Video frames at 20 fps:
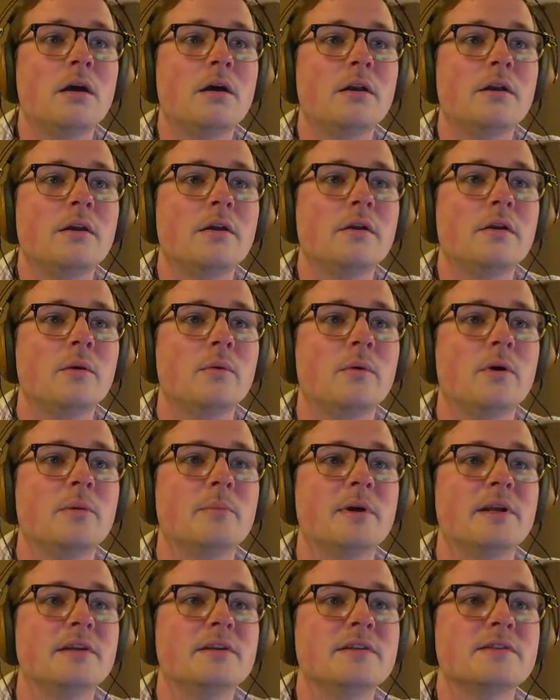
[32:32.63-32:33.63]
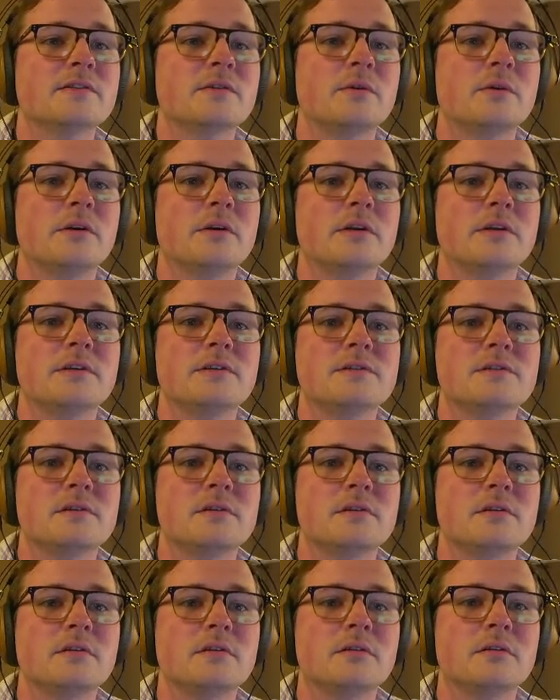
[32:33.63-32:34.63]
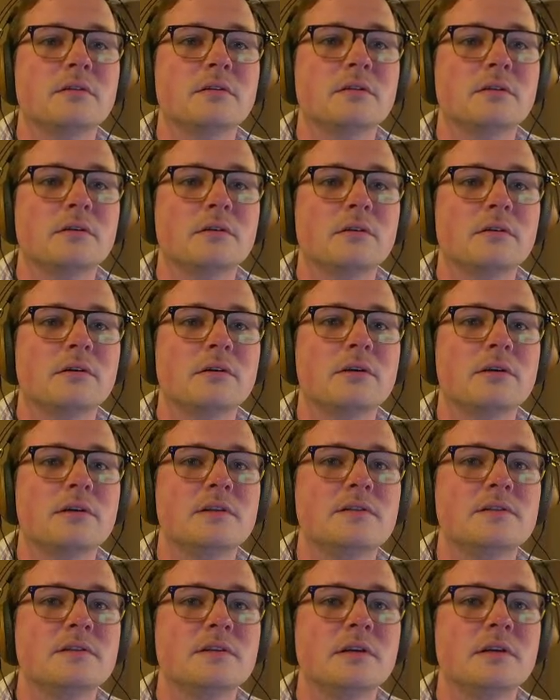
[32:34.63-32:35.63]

don't know where my Discord is. Let's see.